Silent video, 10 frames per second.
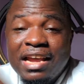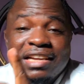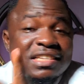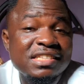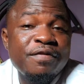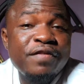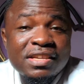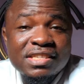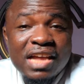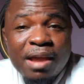And this is the
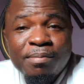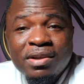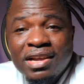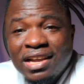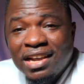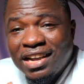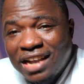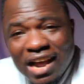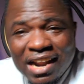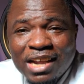first time
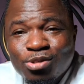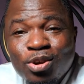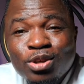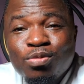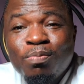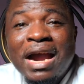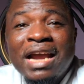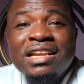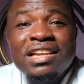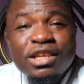Ghana is going to
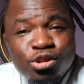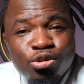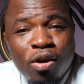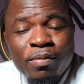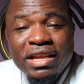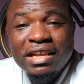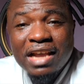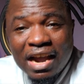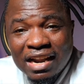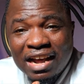mine lithium in
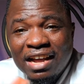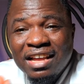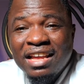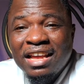Ghana.